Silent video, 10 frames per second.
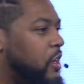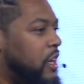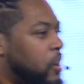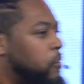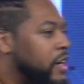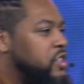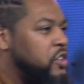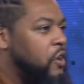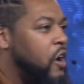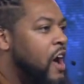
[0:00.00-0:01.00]
little
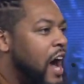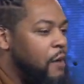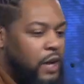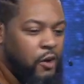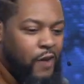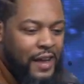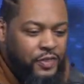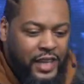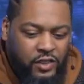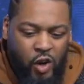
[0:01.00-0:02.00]
ritual. I'm going to write
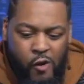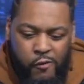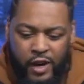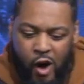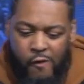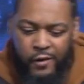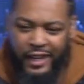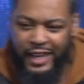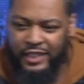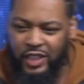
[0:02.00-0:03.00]
things over and over
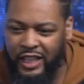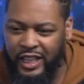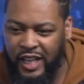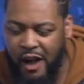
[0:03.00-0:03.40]
again until it comes